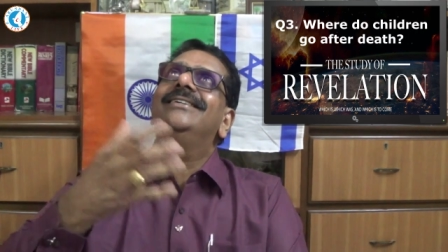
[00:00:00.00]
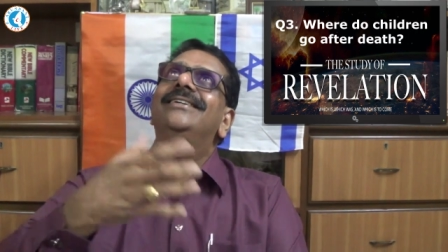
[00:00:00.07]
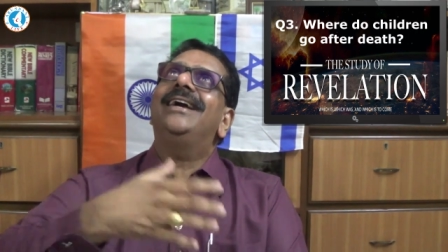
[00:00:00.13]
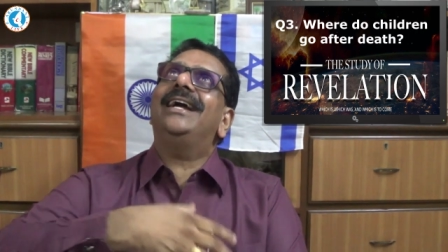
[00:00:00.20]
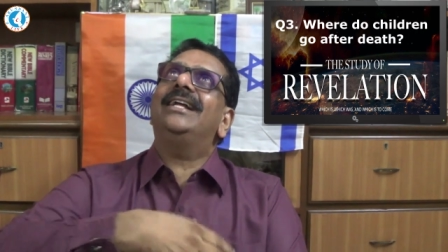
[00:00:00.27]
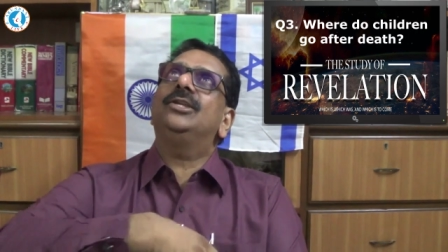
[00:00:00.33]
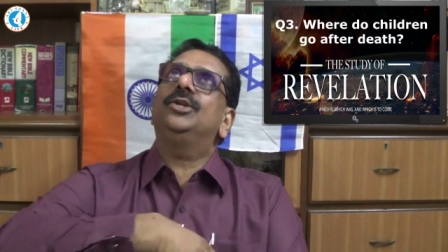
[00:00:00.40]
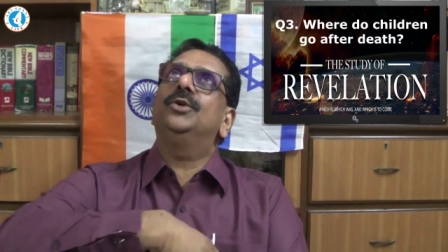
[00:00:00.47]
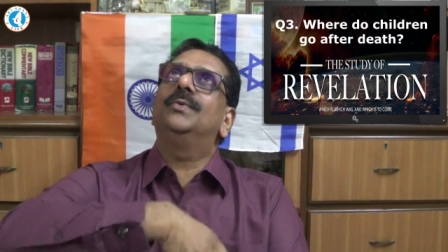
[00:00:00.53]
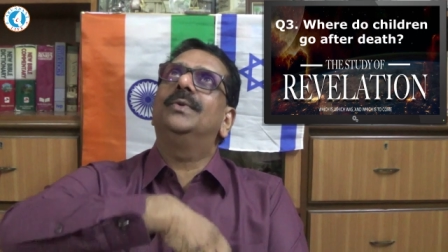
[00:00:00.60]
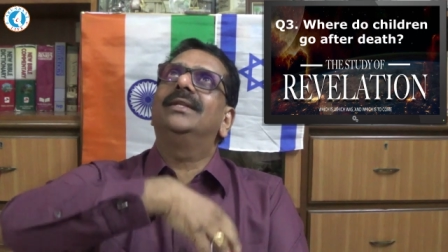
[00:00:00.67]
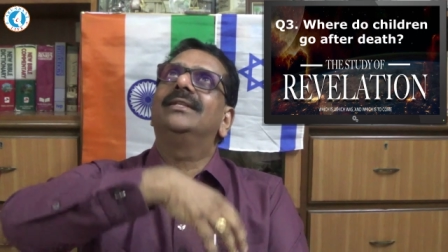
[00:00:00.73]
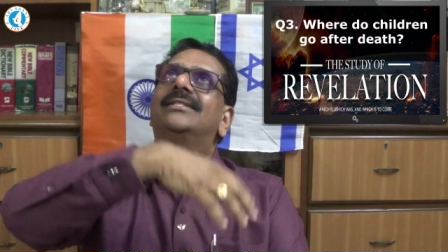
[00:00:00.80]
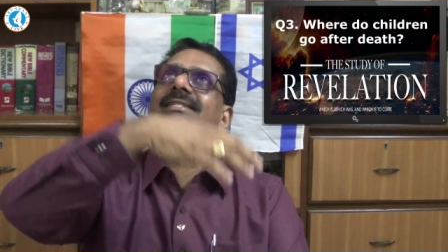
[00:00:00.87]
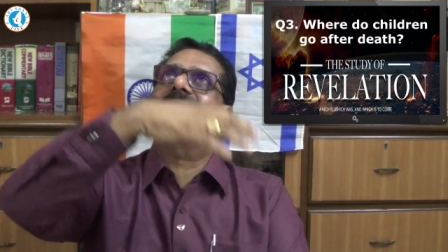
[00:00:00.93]
and you
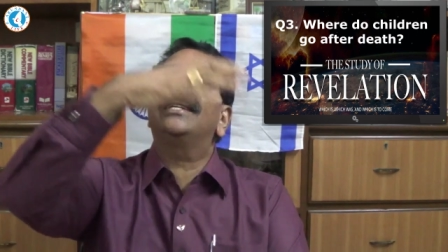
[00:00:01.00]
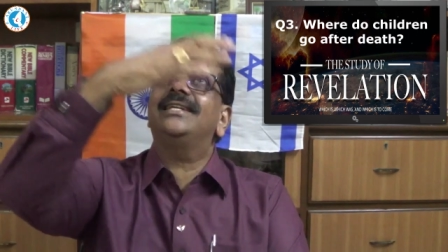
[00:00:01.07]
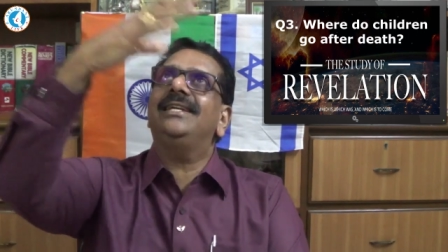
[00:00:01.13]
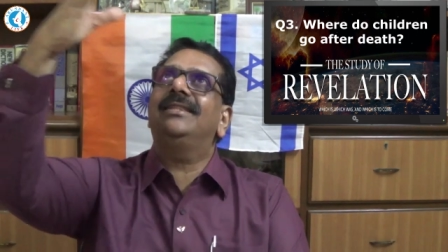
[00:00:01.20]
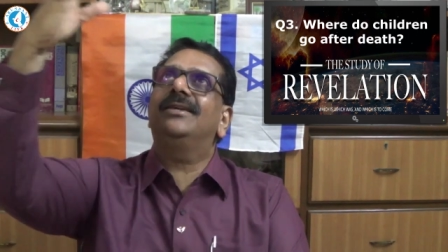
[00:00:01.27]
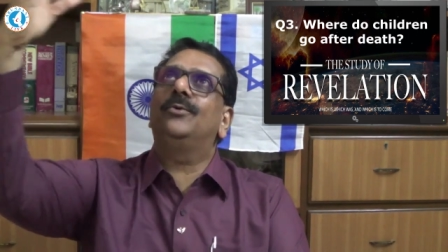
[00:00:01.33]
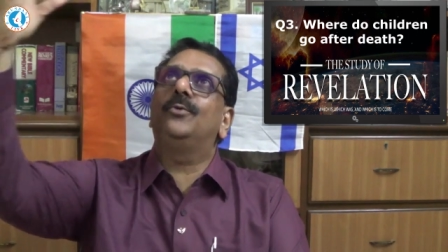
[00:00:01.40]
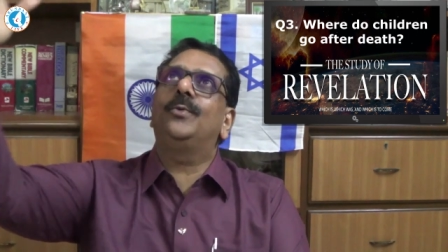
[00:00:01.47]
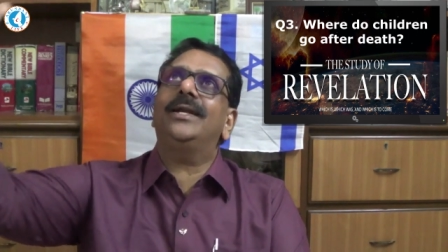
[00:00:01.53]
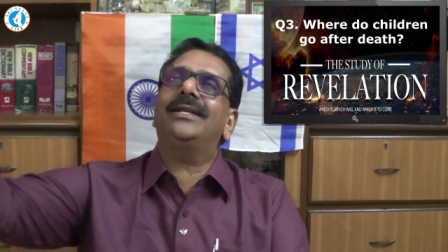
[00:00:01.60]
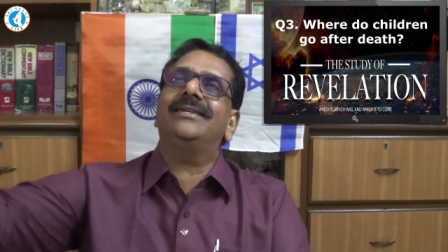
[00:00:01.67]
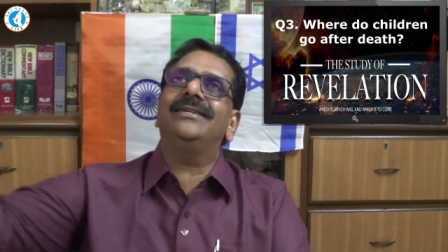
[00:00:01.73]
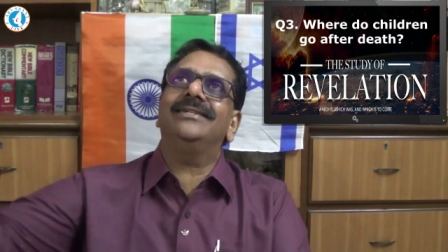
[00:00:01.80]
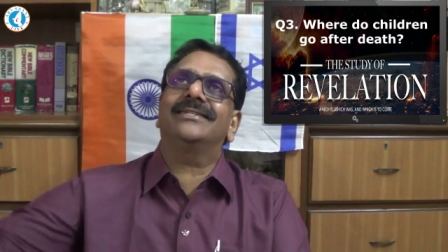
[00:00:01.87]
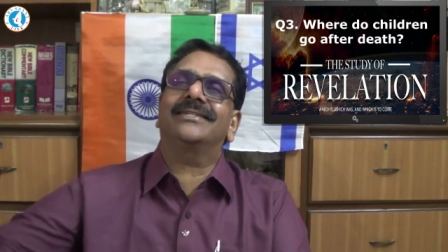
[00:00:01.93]
will see the
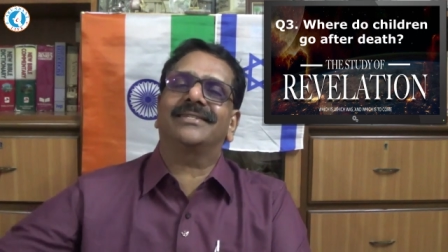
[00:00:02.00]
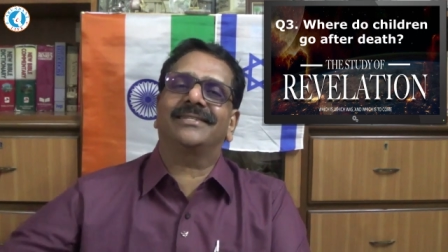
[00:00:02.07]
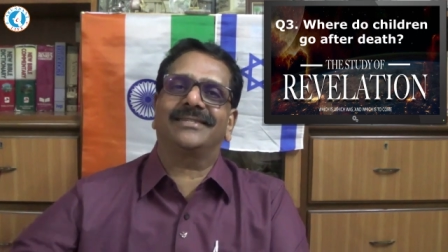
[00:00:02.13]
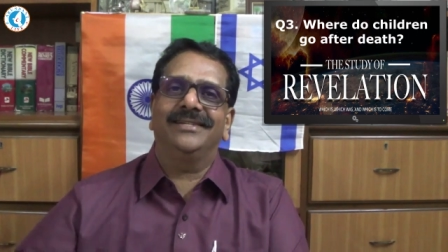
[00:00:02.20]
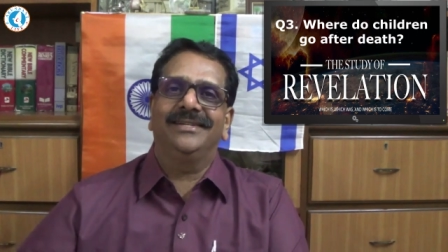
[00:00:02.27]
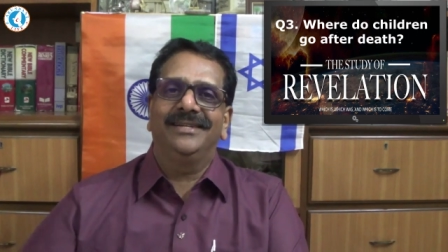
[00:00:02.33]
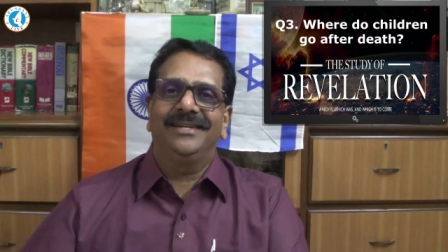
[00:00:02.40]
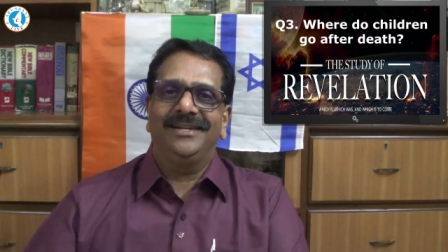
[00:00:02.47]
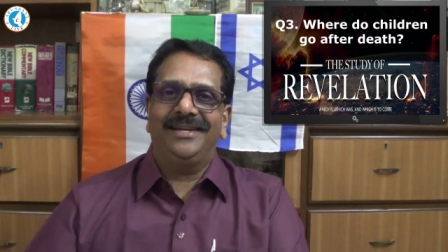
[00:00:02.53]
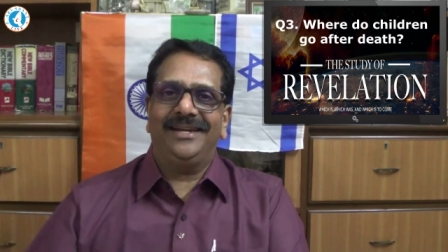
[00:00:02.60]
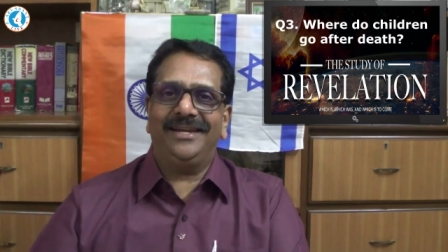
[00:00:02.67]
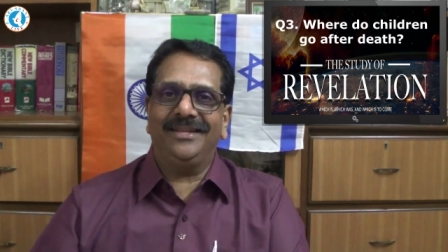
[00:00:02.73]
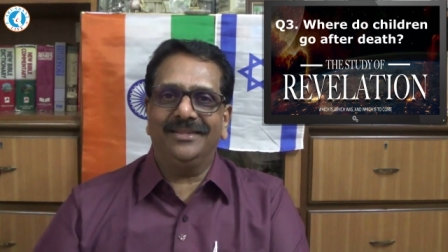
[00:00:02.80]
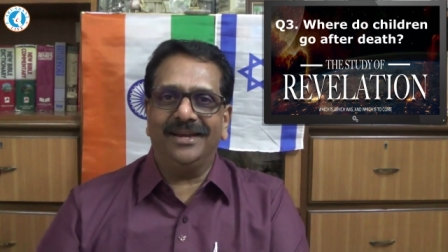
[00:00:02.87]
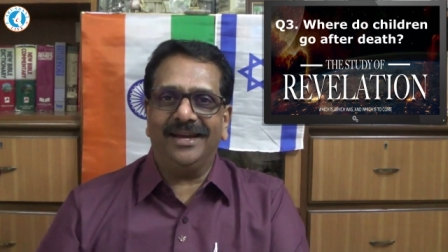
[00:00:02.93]
witness
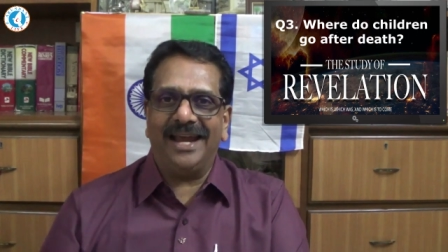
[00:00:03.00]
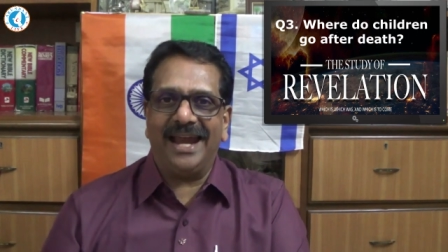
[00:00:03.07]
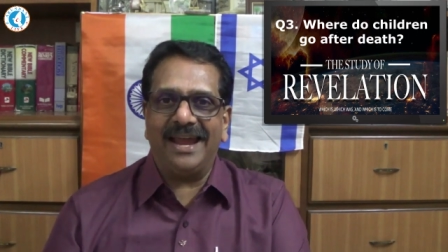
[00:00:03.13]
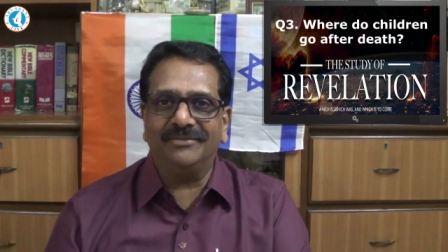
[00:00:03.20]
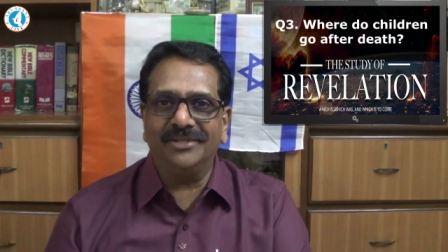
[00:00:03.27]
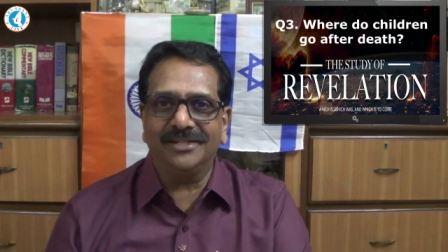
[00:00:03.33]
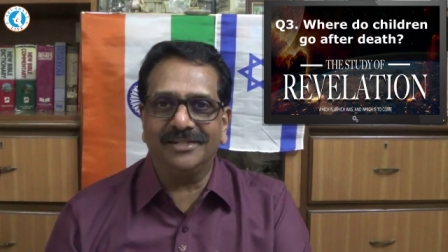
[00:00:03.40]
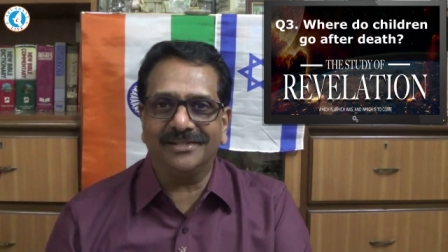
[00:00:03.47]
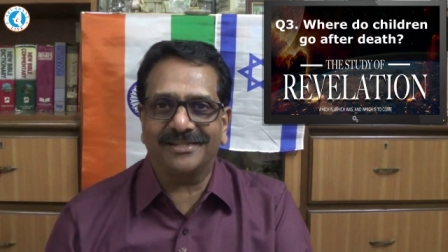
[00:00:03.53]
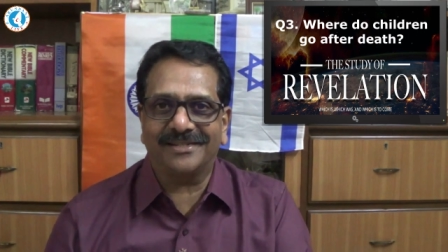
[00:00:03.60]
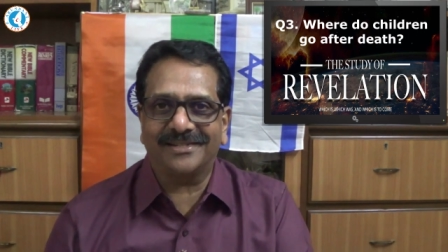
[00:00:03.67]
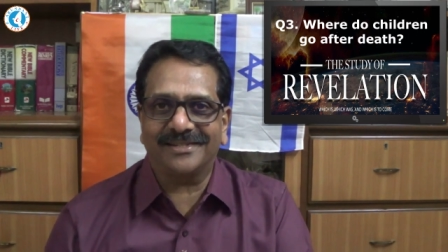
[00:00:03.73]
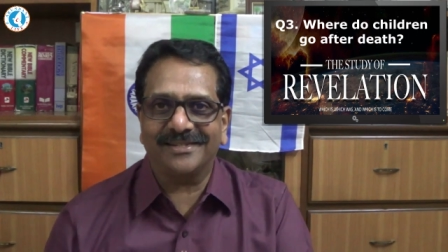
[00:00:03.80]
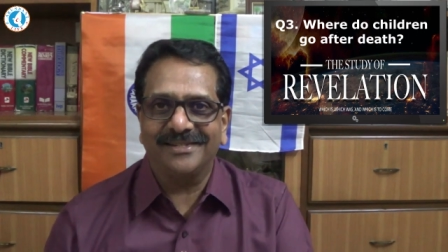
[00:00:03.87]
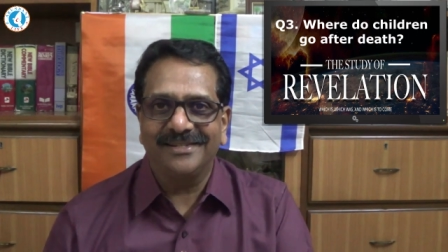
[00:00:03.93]
in the
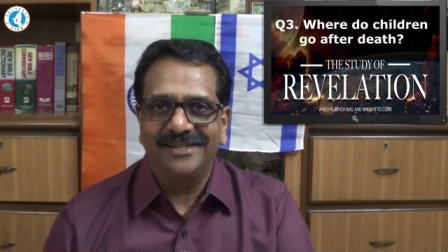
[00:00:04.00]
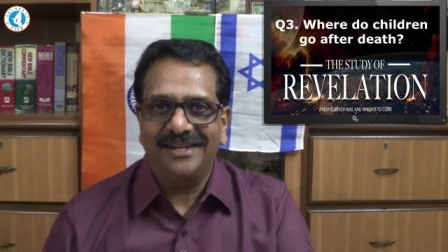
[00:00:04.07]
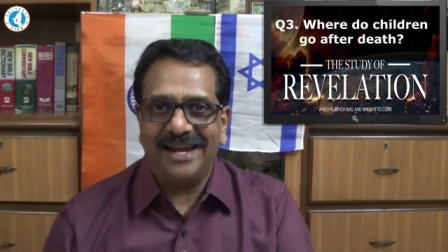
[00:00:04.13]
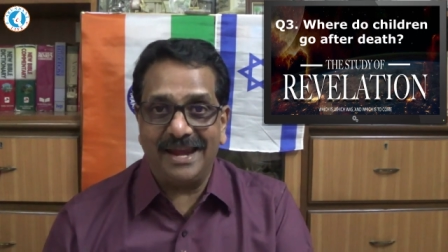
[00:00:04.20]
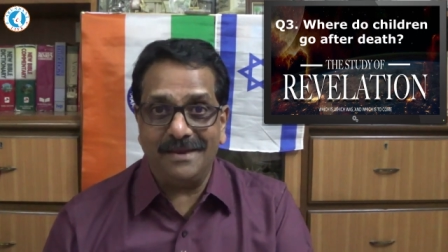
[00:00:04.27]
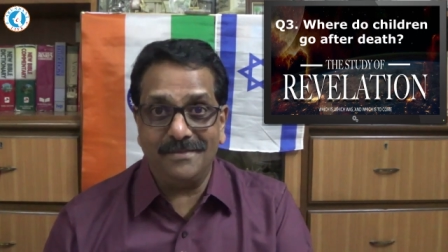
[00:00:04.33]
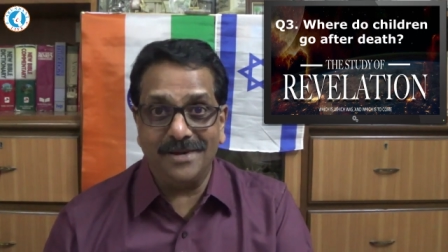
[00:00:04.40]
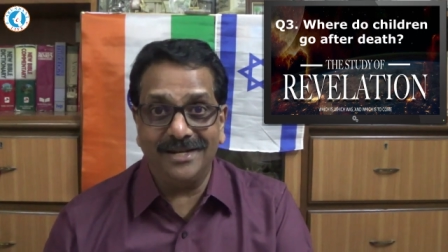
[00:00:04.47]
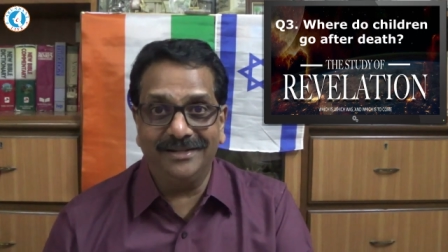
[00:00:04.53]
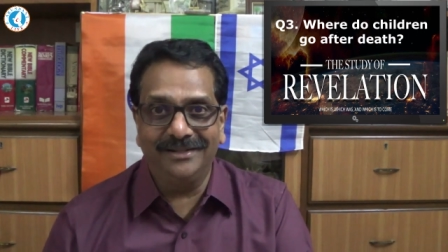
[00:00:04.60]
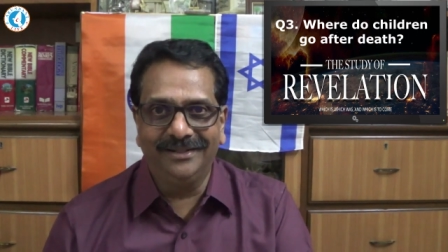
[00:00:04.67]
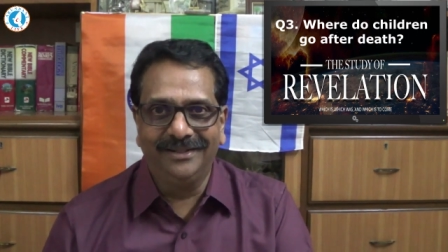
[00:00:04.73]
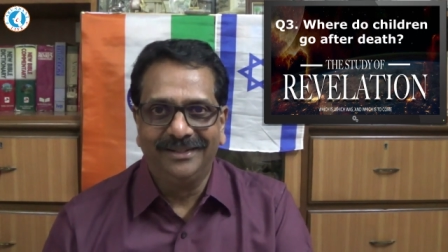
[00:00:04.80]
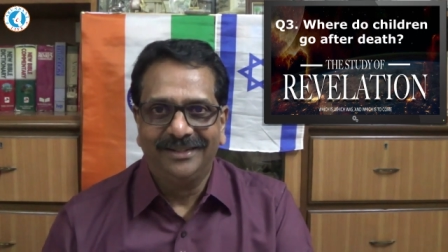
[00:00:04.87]
heavens. Amen.